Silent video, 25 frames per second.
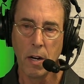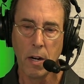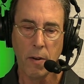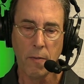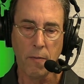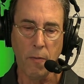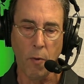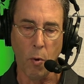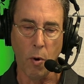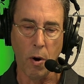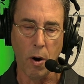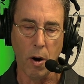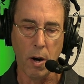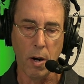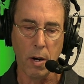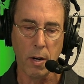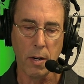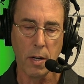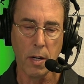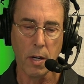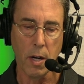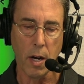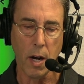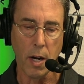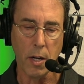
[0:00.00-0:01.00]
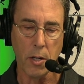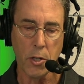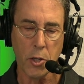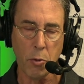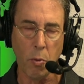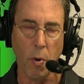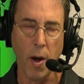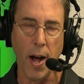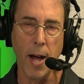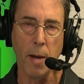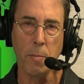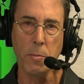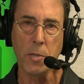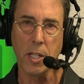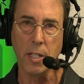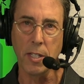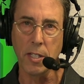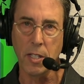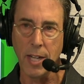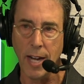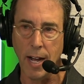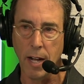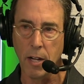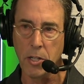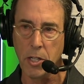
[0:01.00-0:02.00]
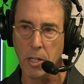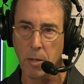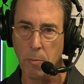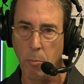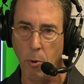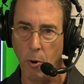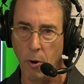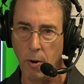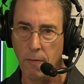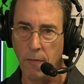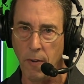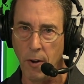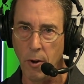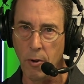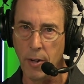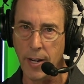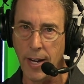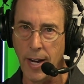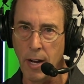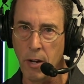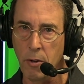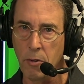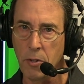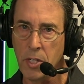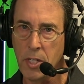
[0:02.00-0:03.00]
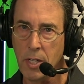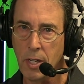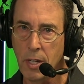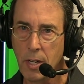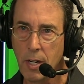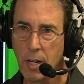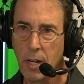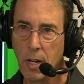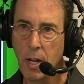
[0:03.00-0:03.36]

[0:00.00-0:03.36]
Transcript: for Schwab's intelligent portfolios,